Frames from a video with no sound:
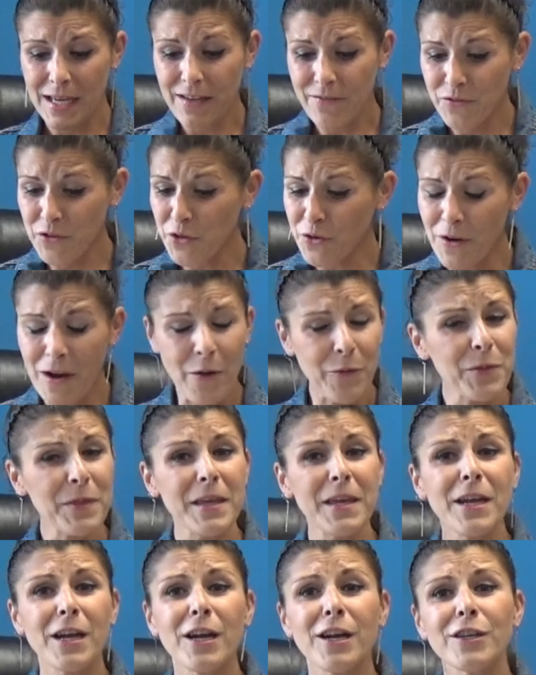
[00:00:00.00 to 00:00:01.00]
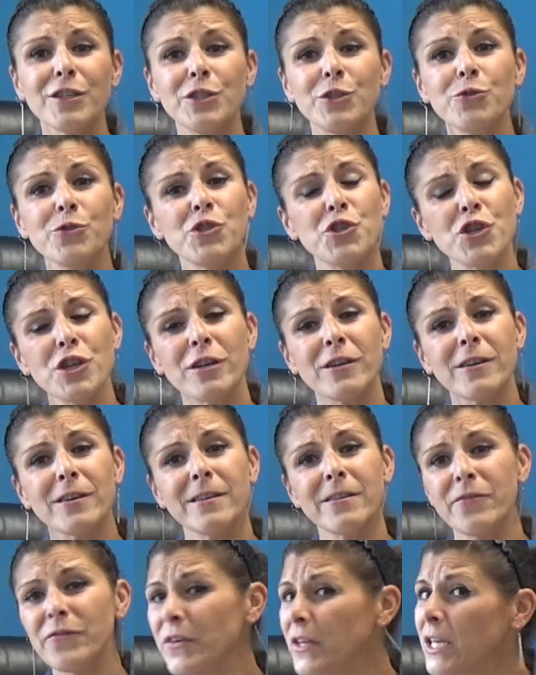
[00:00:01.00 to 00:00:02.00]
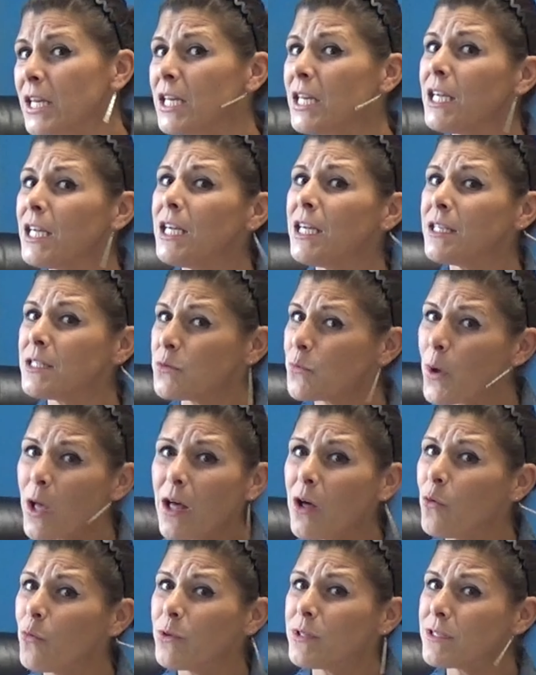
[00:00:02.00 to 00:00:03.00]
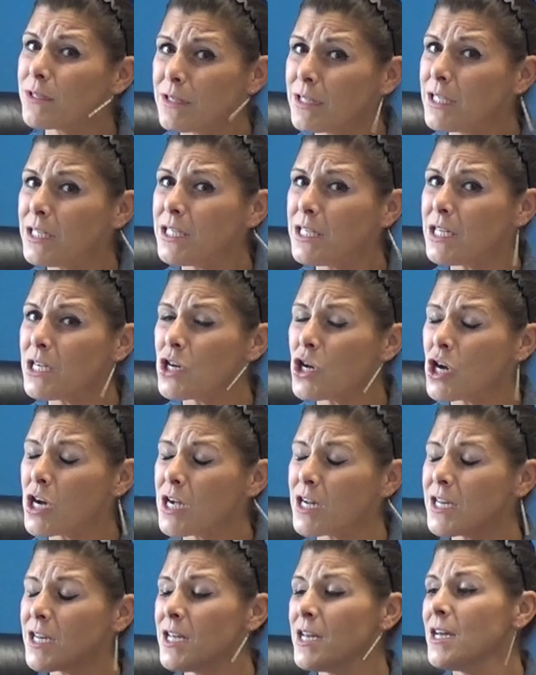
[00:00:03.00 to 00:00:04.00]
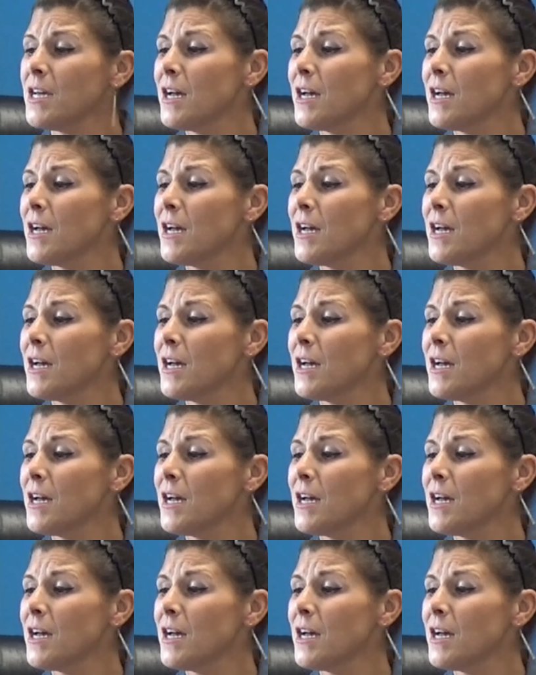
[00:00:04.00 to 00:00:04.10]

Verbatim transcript: if you're out there and you share an affinity as well with Celine Dion.